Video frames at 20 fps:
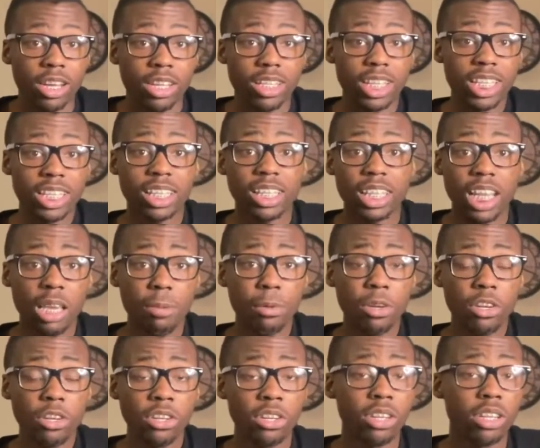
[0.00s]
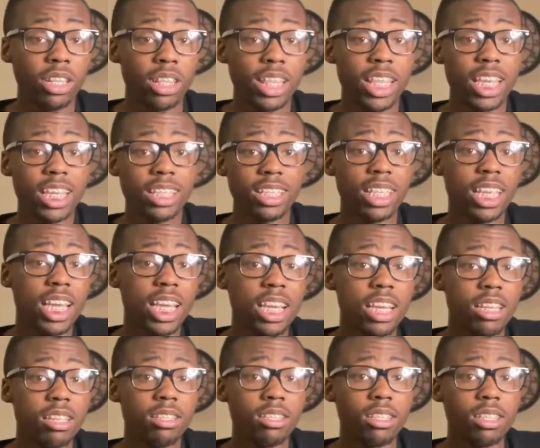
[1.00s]
Disclaimer, this
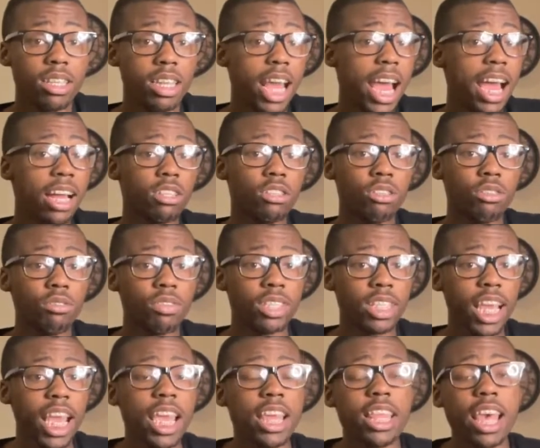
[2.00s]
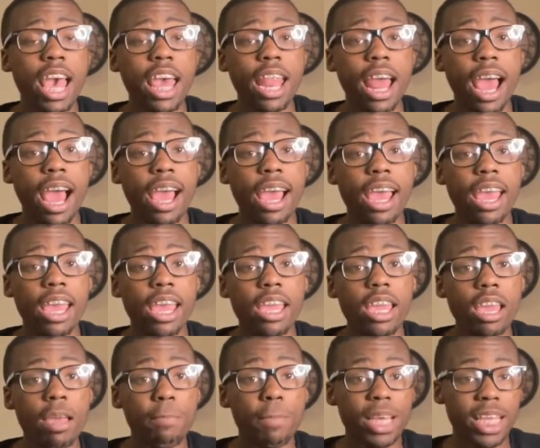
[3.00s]
is not to say that I
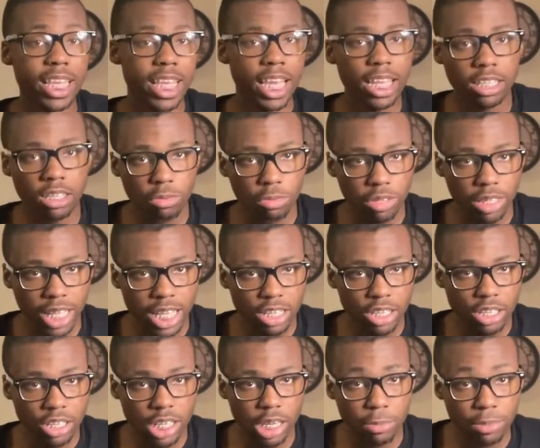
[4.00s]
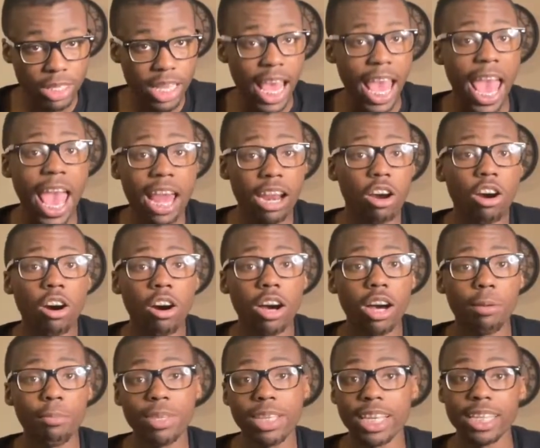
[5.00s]
am against relationships at
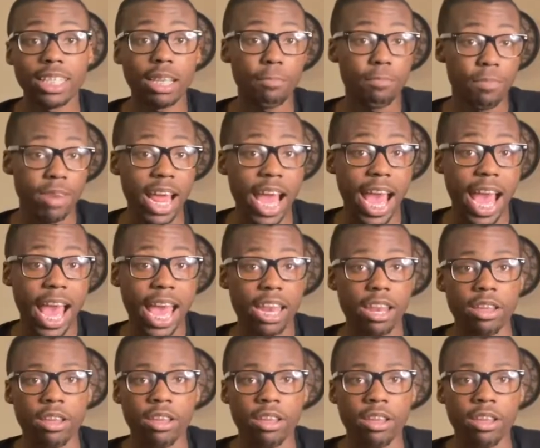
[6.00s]
all because I'm not.